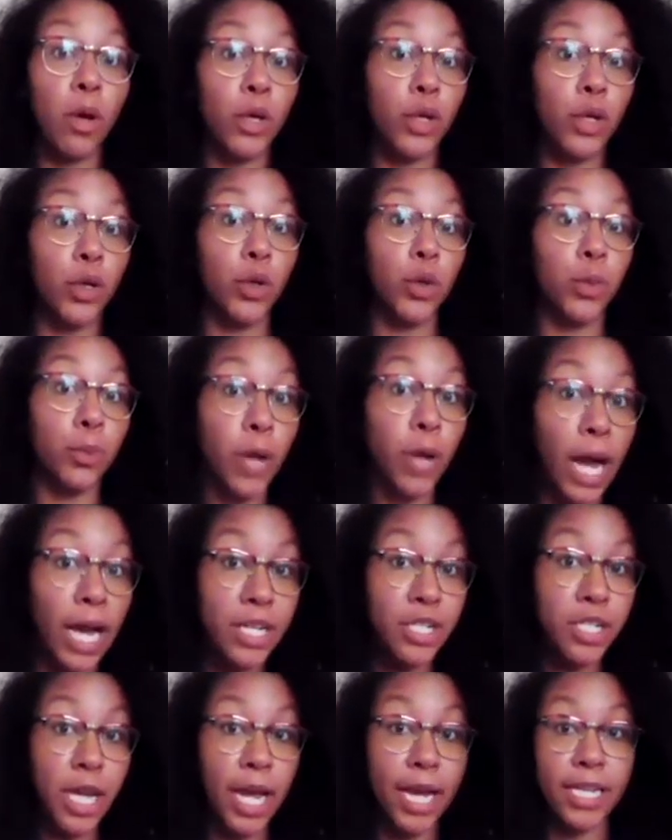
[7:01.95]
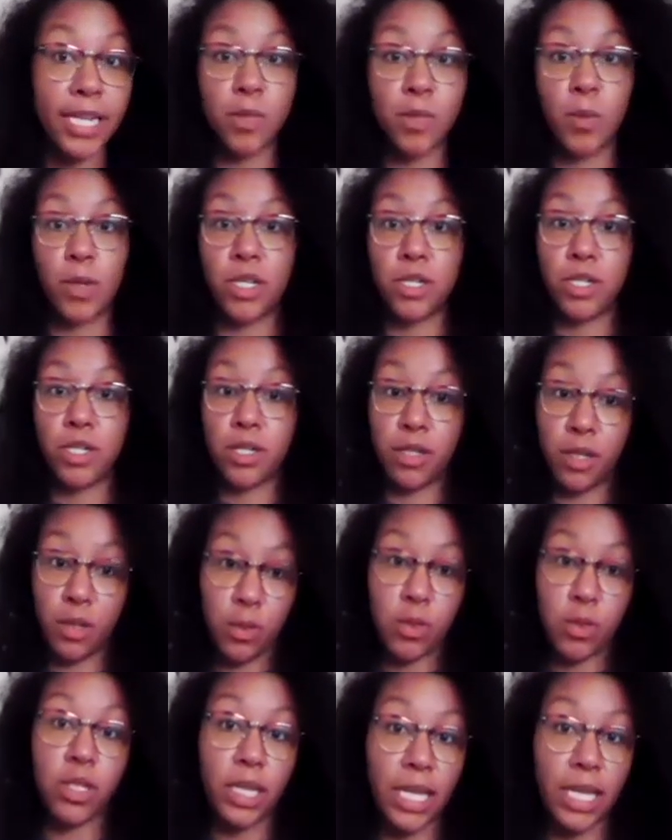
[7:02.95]
group projects, which
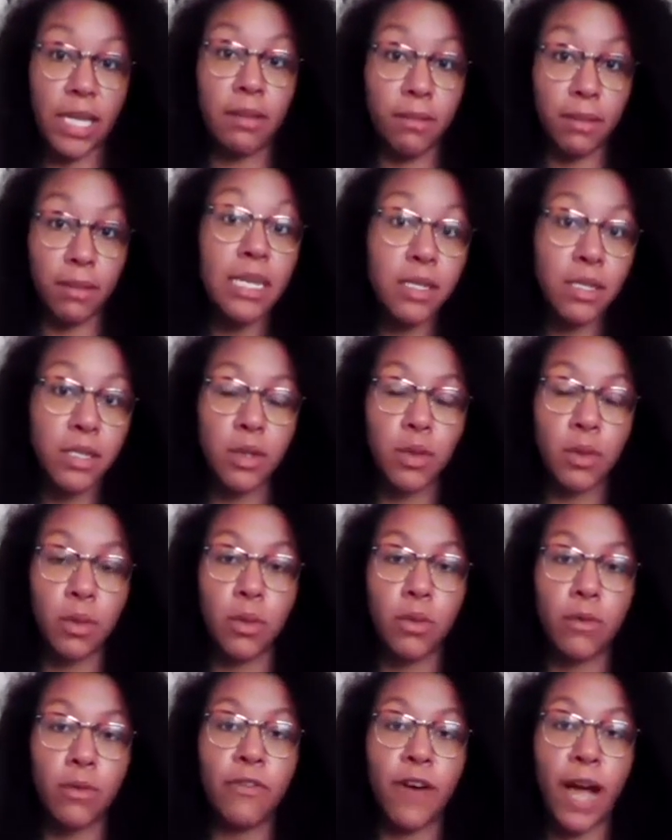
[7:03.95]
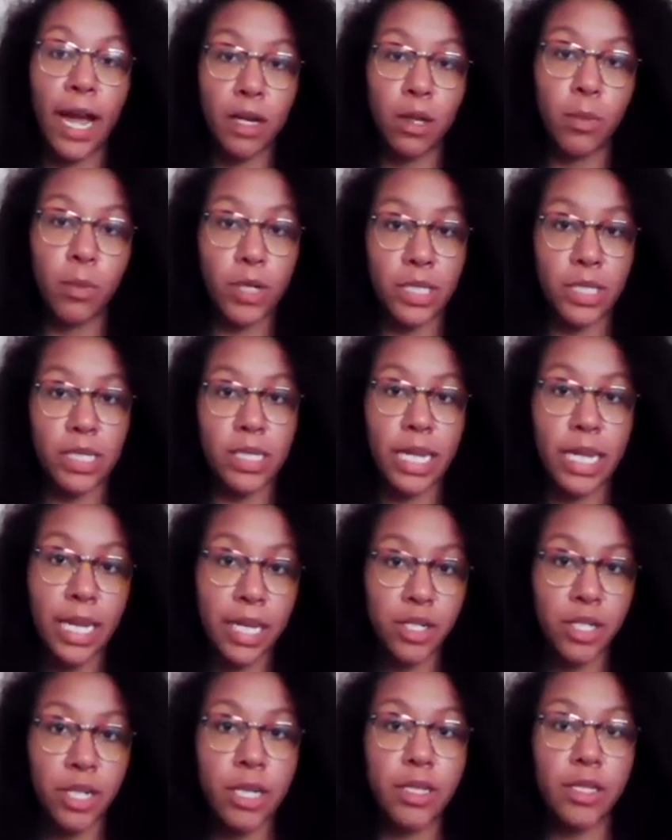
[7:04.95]
usually lend to final
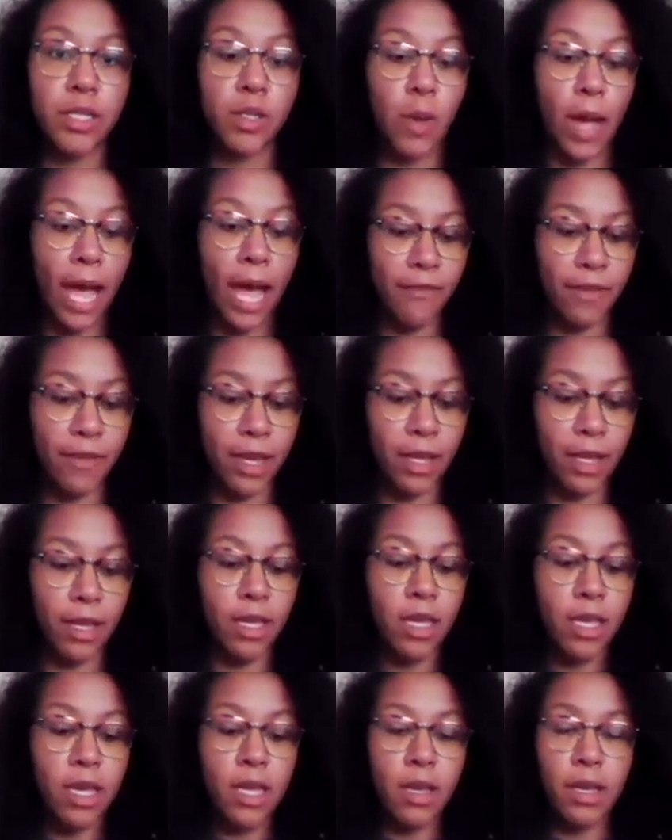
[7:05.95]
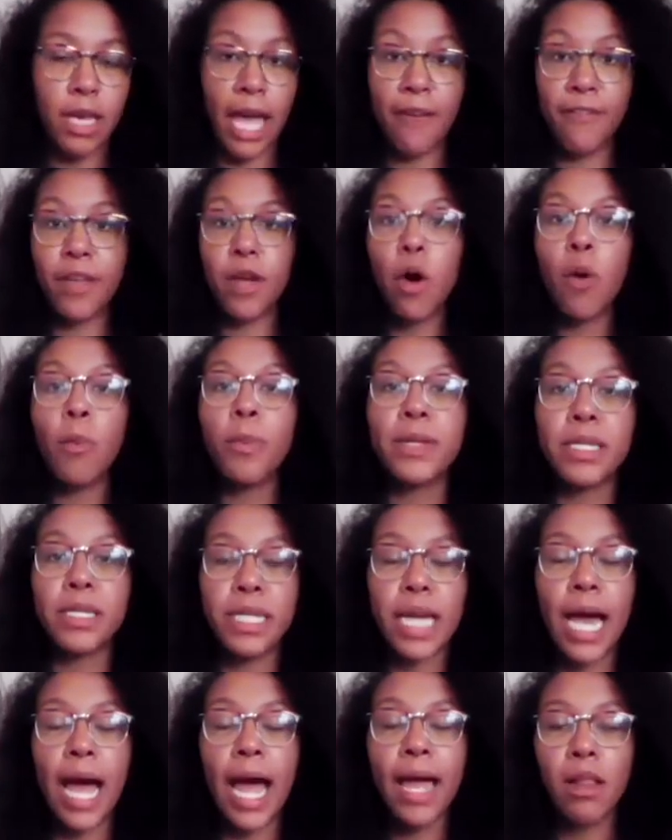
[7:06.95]
presentations. So having open
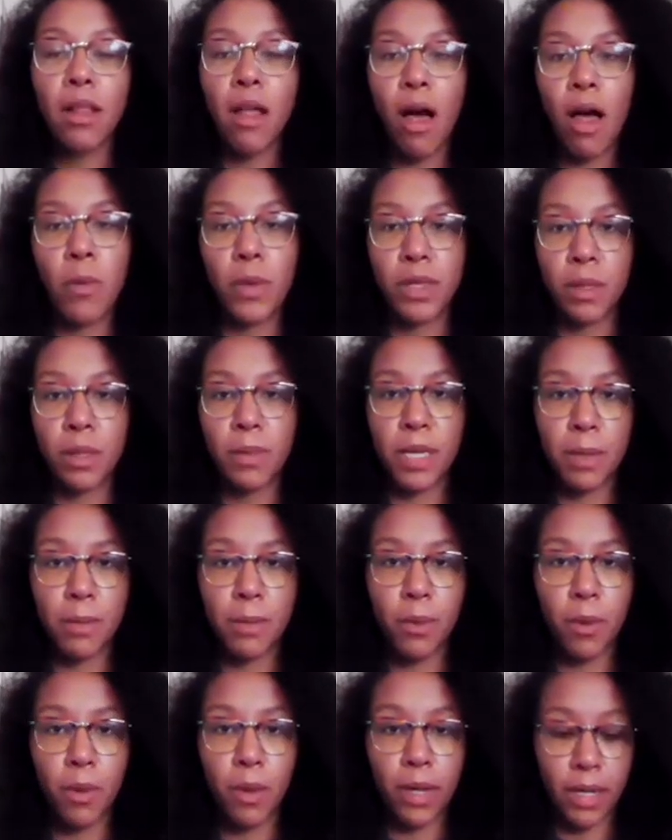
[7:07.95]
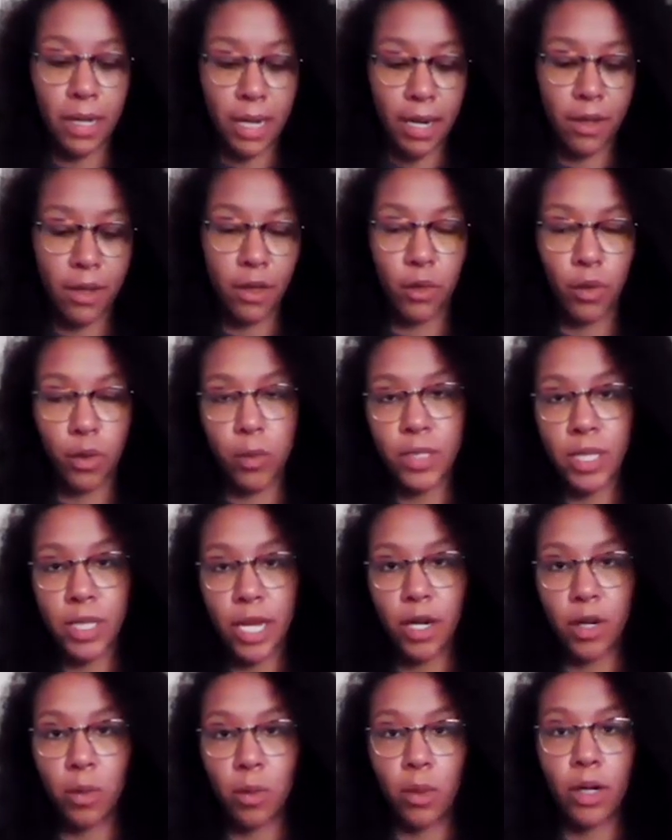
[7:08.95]
dialogue with the people and the groups that
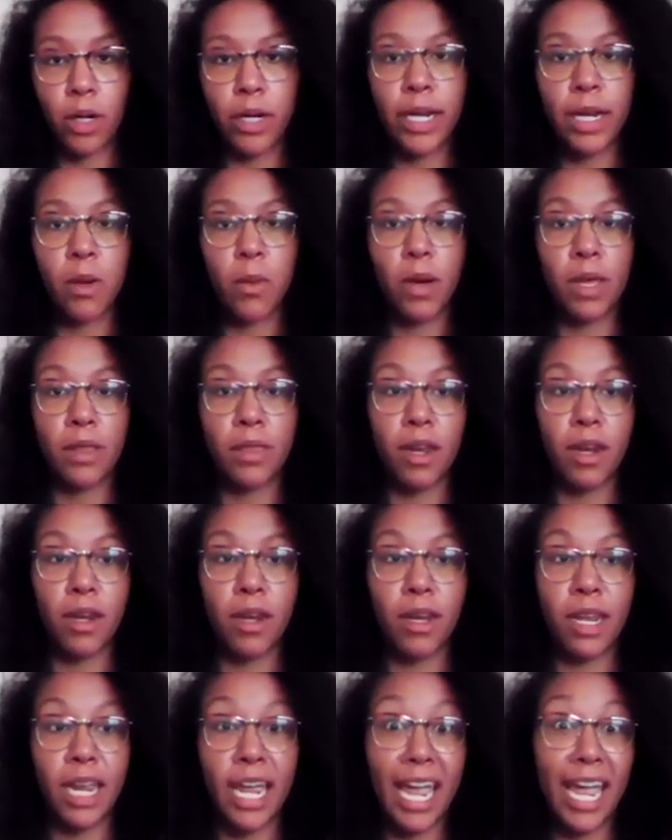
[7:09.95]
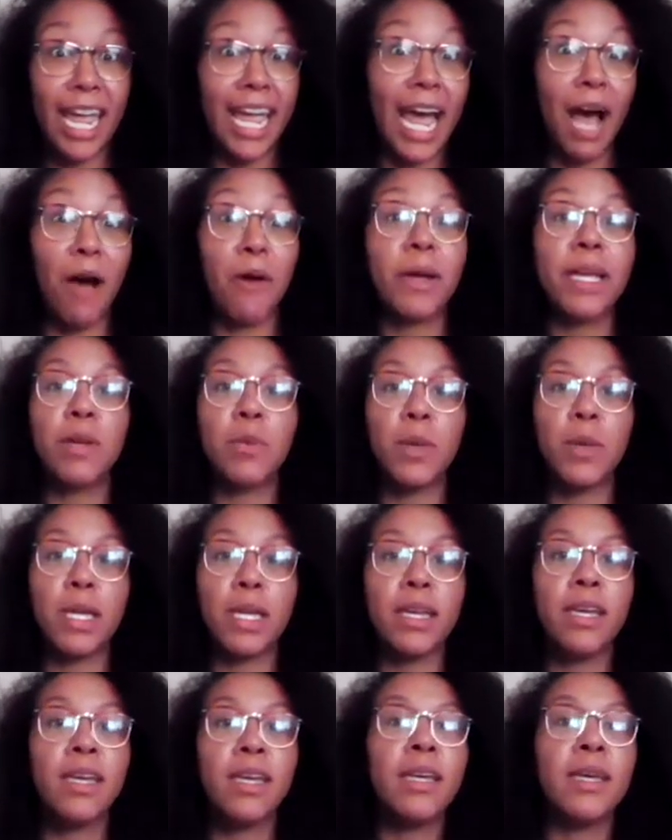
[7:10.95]
you're working with on, hey, how can
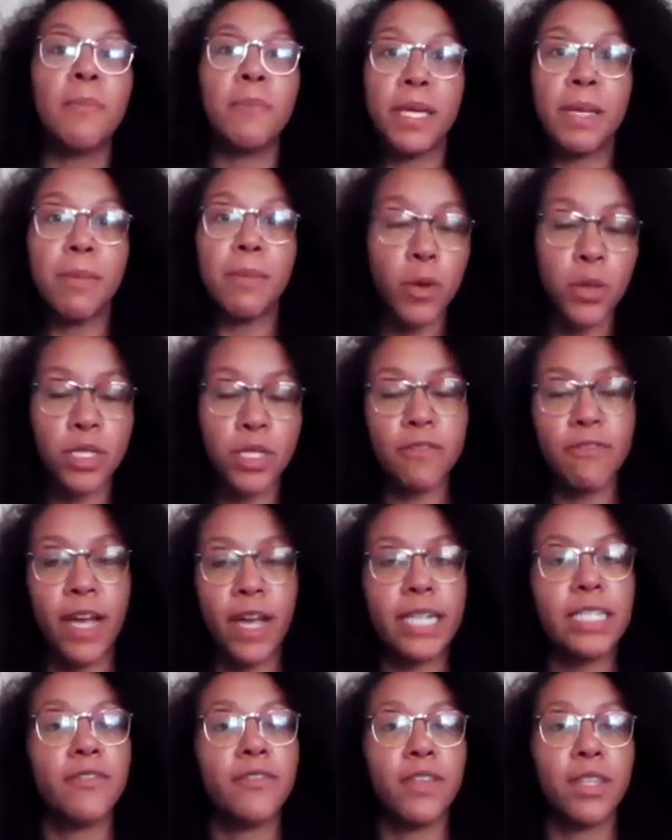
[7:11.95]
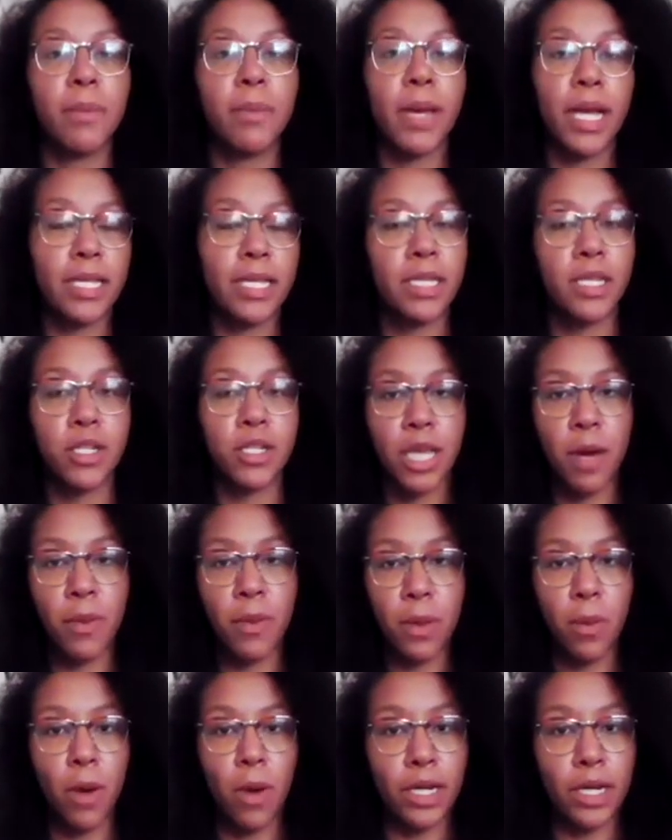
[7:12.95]
we be most effective in the message that
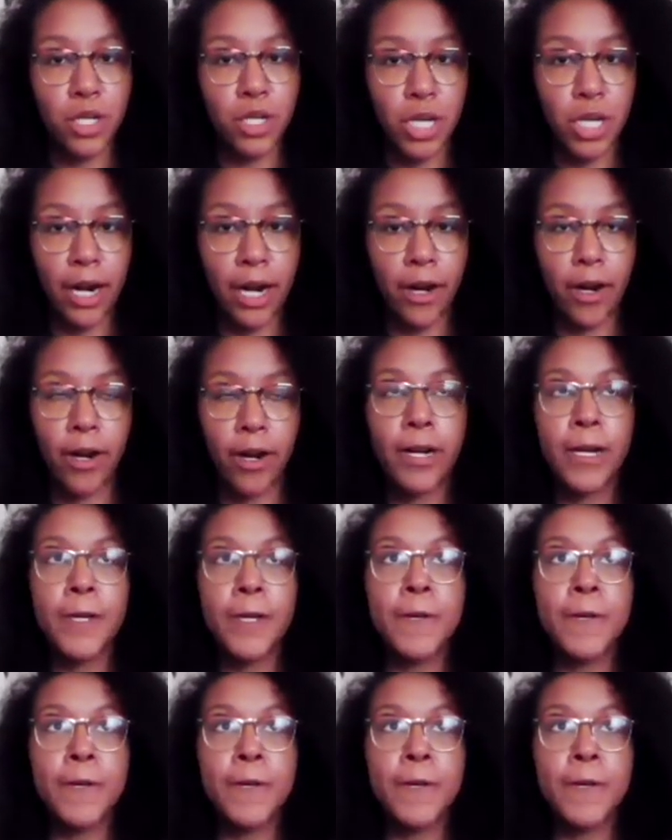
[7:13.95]
we want to share?